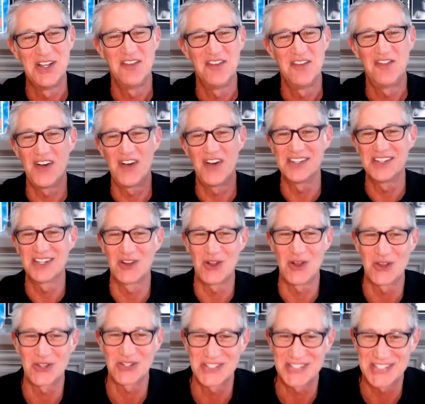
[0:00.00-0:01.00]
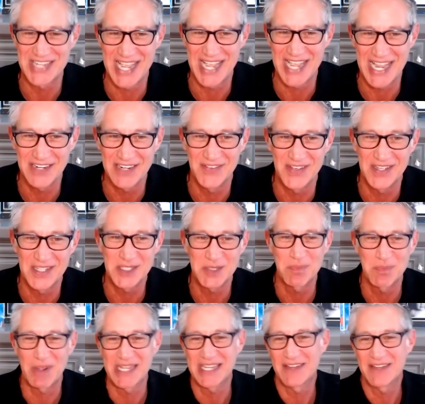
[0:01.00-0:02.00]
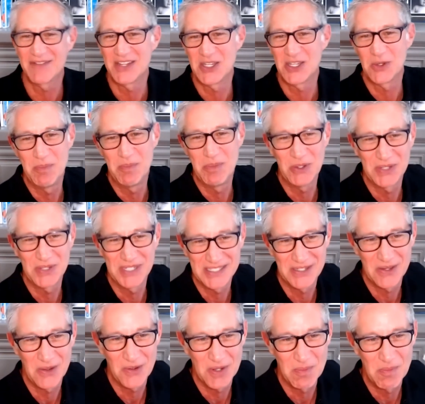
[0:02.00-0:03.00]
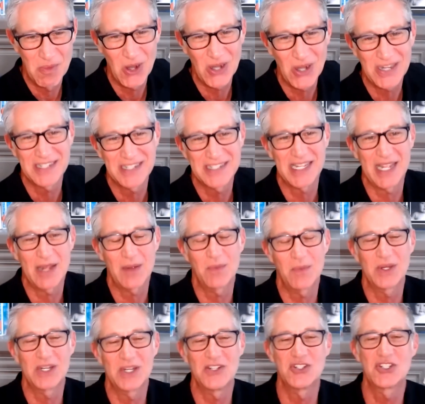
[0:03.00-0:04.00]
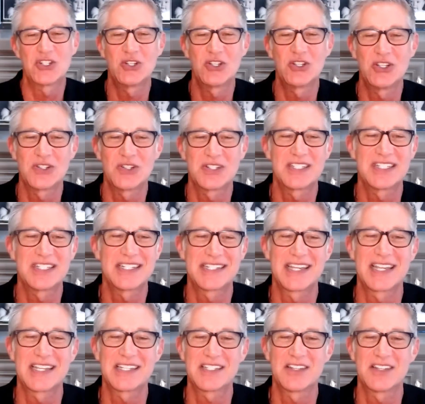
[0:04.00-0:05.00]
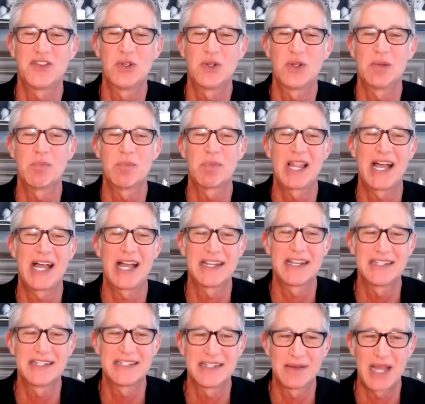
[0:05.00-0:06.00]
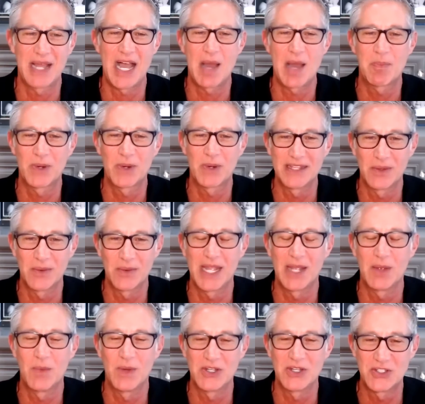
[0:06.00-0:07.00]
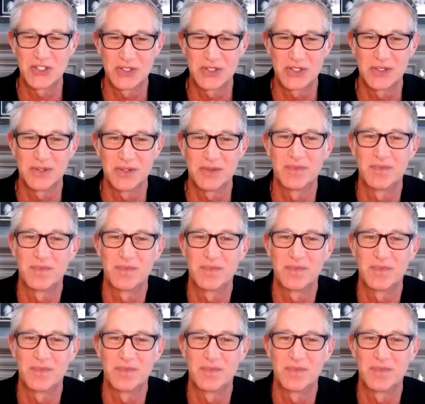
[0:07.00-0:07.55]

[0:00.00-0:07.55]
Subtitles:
funded alongside of us by giving you a built-in go-to-market that would ensure your success if you complied to operating the way I want you to.